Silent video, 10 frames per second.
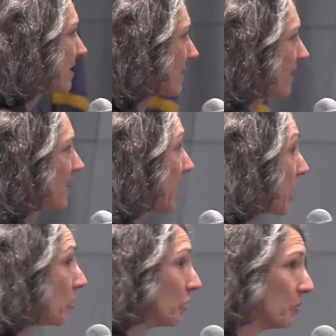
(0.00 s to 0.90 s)
to study
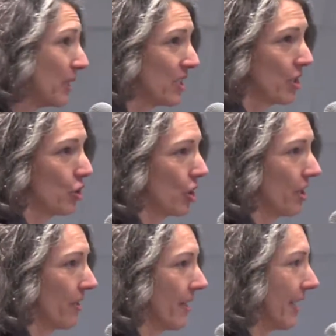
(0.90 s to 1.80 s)
aerospace
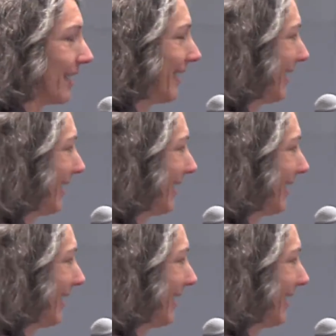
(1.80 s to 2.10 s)
engineering.